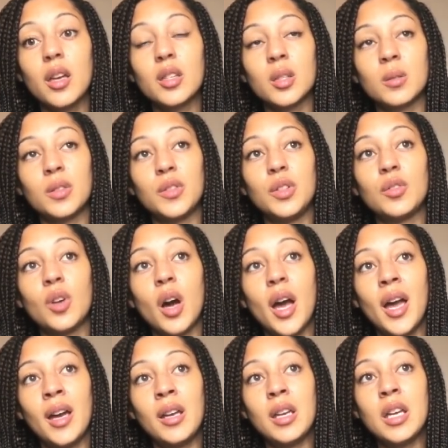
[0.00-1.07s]
So if you've
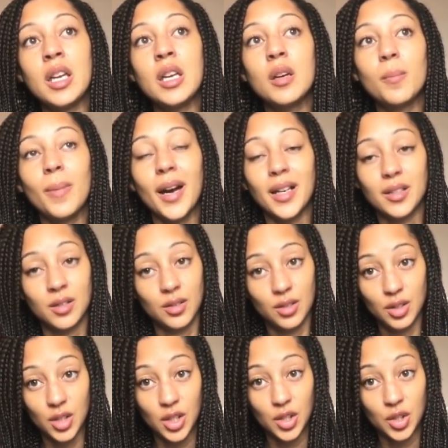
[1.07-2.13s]
got any pattern
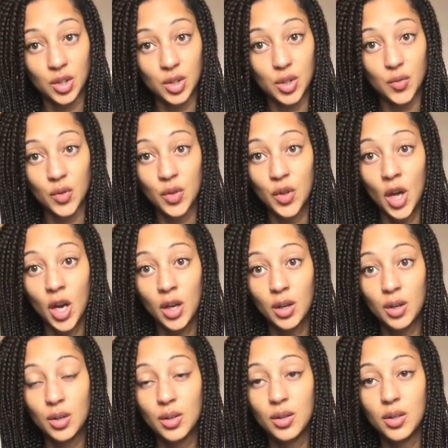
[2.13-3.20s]
suggestions for
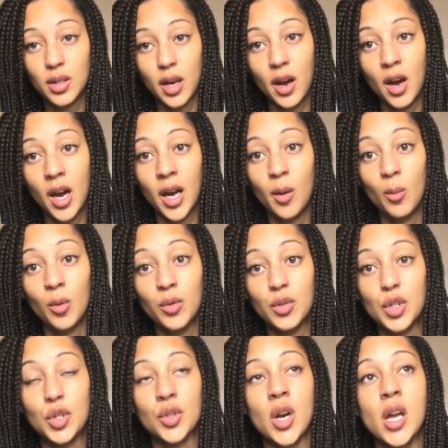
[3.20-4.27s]
those, I
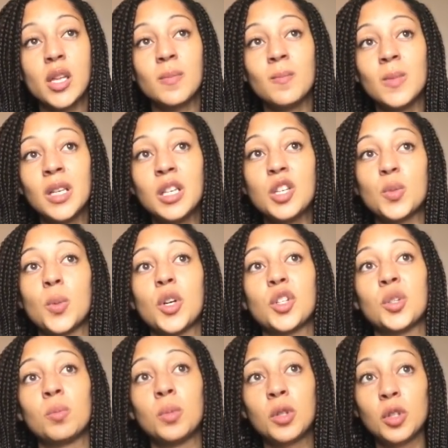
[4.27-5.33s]
want to try as many as
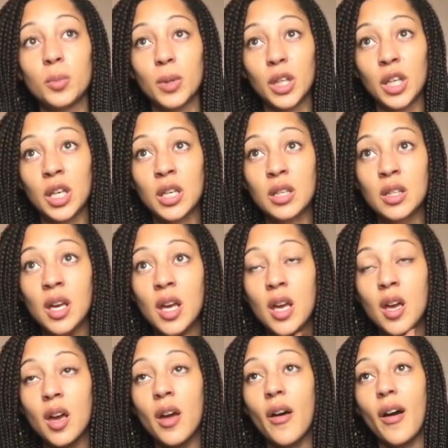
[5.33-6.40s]
possible because
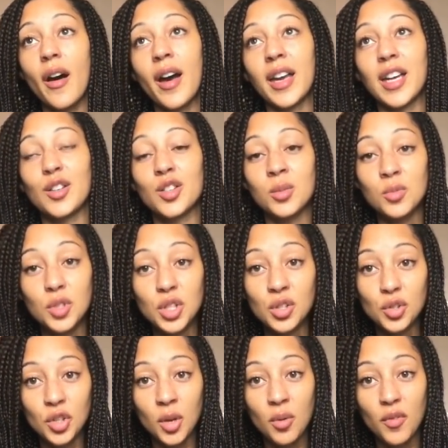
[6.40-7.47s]
I get so much
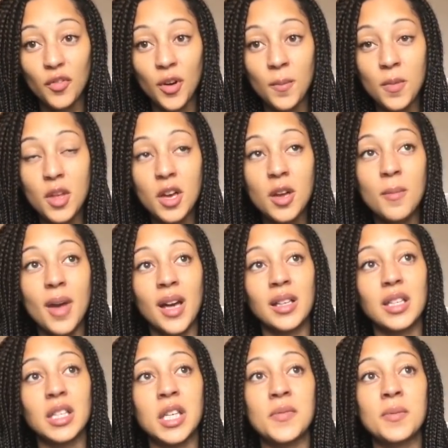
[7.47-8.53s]
enjoyment from them and
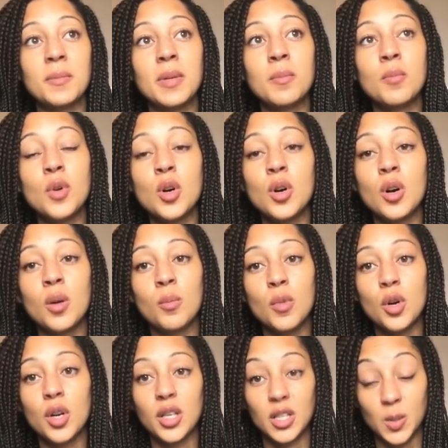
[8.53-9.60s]
it's given me more and
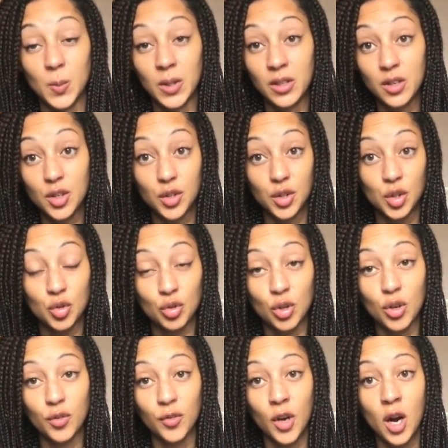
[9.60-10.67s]
more experience to
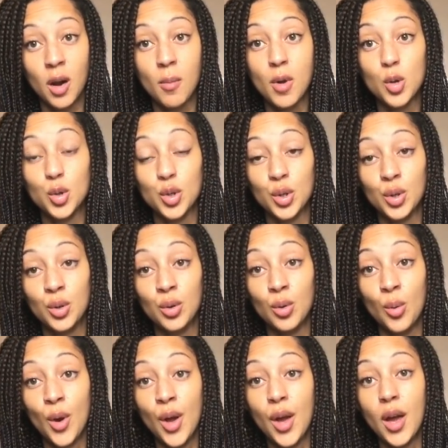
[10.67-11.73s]
draw from to
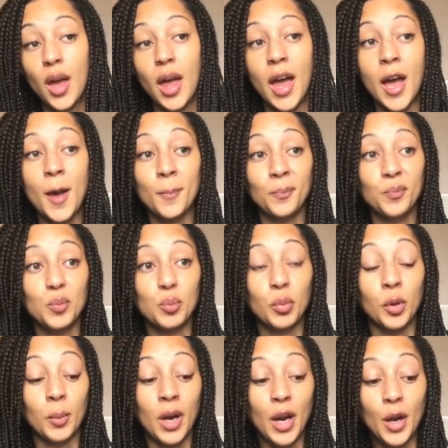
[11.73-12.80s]
um,
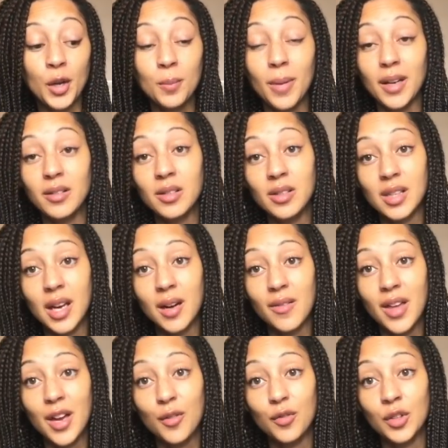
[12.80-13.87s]
put my own patterns out
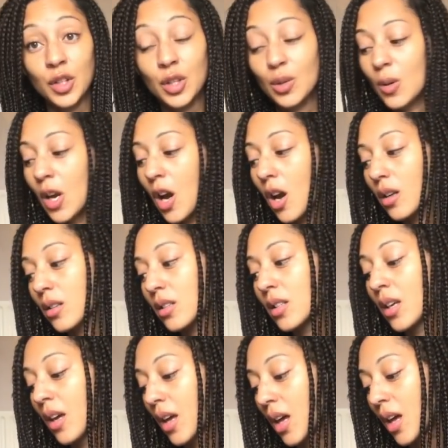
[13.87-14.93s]
there for you lot.